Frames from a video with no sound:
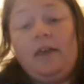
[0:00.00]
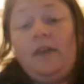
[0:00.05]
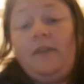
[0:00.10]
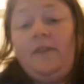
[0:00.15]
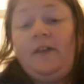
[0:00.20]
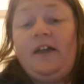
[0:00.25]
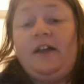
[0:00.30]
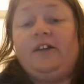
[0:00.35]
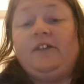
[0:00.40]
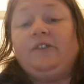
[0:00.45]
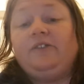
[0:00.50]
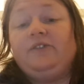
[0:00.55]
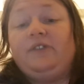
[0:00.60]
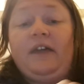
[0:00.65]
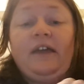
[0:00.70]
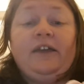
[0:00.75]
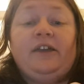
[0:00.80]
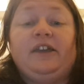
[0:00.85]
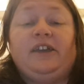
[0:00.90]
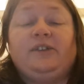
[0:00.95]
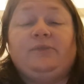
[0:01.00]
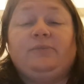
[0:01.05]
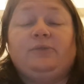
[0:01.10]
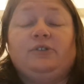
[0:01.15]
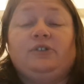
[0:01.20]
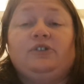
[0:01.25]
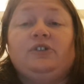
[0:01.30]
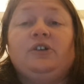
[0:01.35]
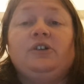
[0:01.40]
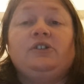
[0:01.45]
That they
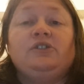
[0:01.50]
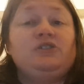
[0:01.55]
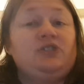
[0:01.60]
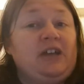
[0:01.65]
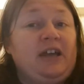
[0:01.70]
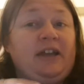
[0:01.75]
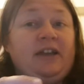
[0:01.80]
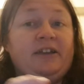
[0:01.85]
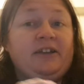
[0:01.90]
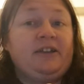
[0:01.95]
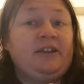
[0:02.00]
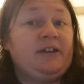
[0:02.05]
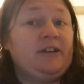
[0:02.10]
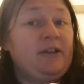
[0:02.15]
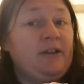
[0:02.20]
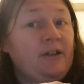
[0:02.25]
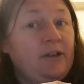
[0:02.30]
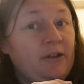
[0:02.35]
would take,